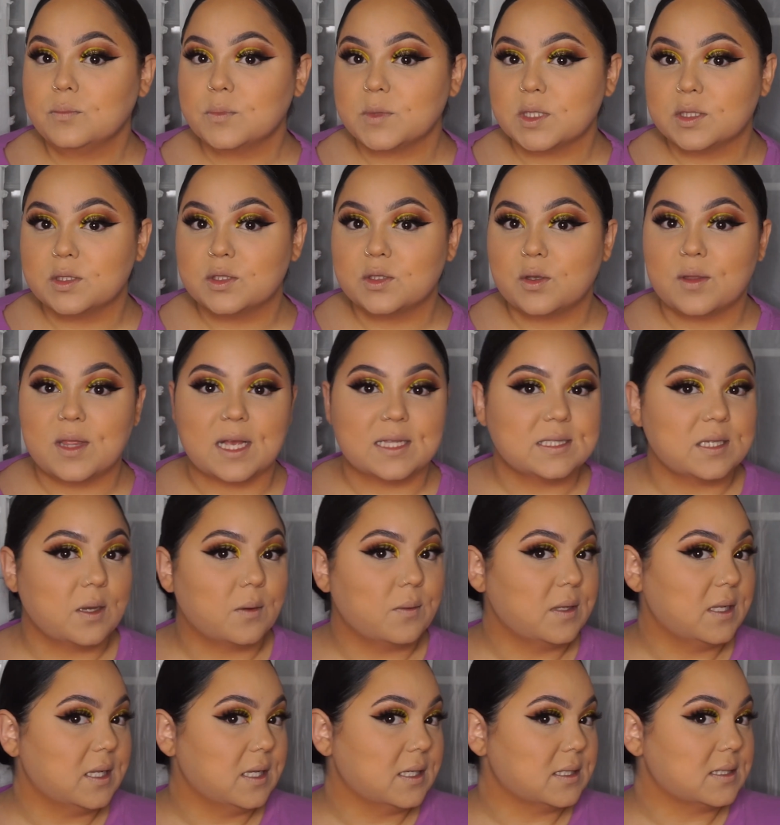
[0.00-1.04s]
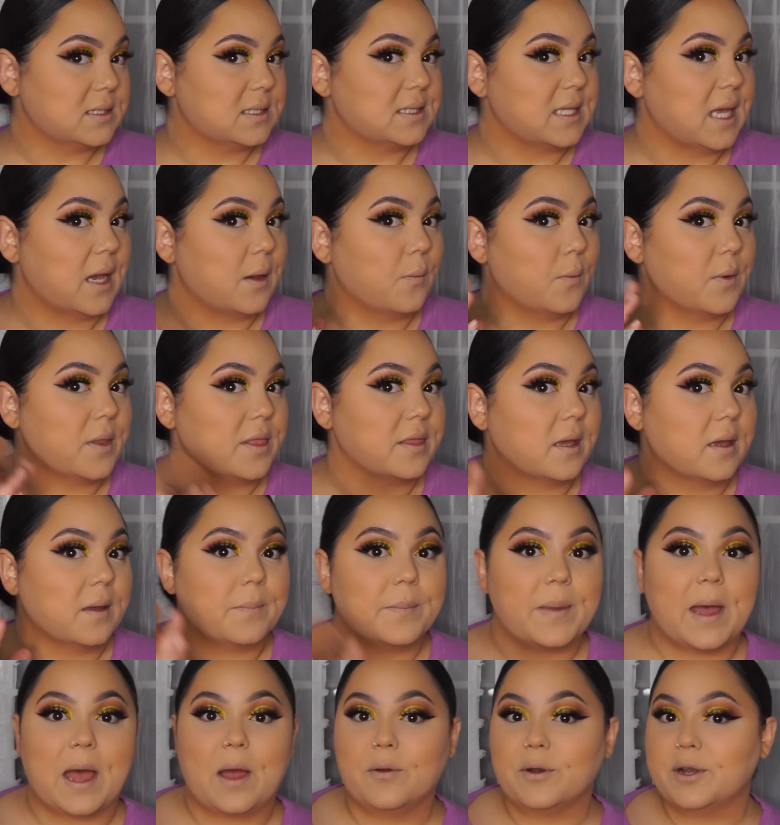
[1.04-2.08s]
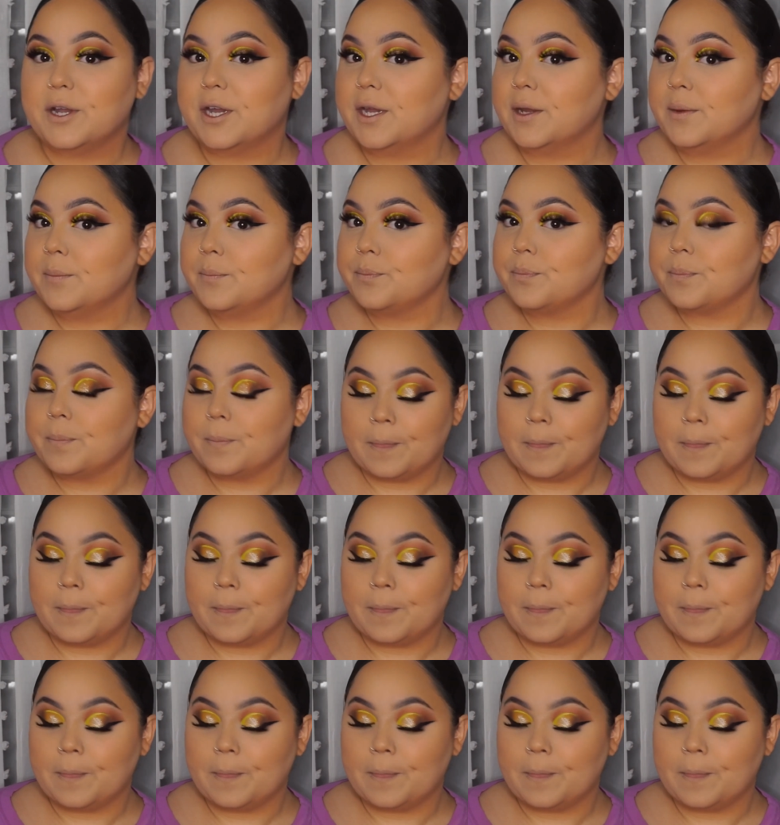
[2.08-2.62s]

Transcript: So that's how it looks set with the powder.